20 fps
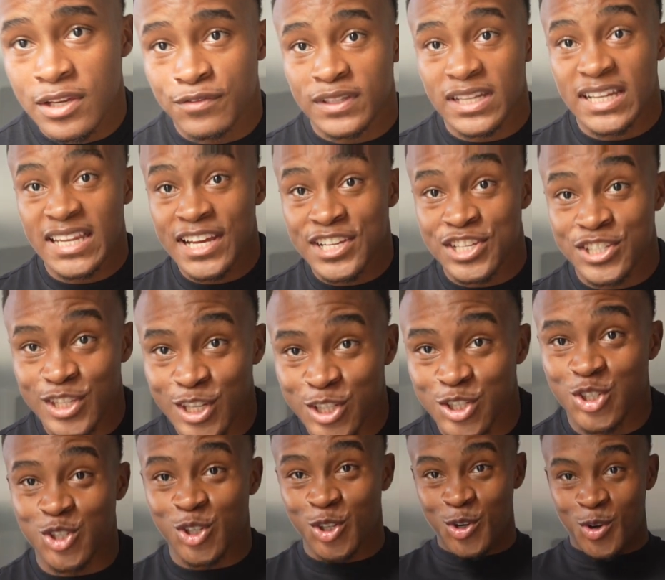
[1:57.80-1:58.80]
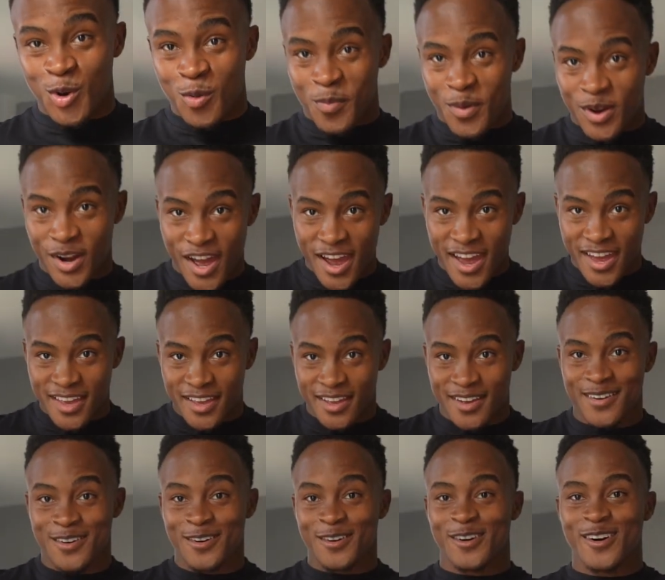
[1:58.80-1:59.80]
if the legends are true, but hey,
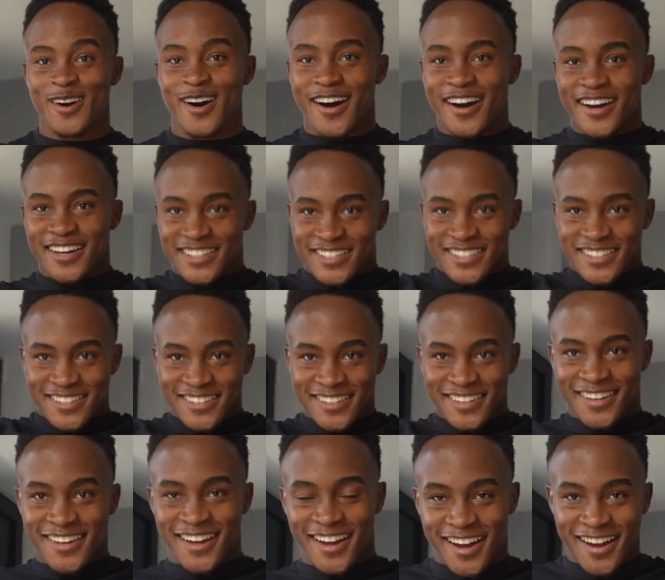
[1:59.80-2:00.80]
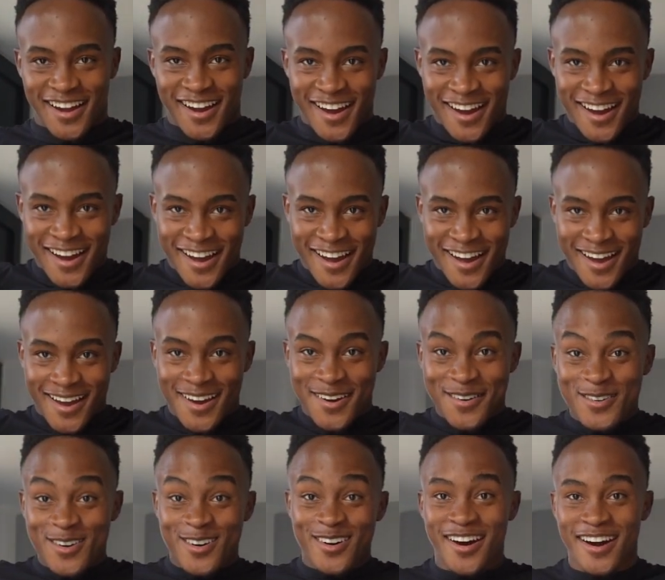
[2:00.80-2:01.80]
alright,
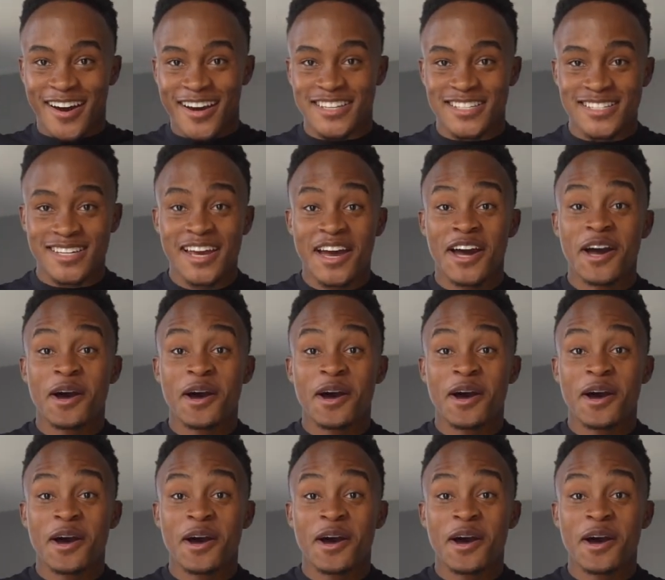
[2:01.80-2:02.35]
alright,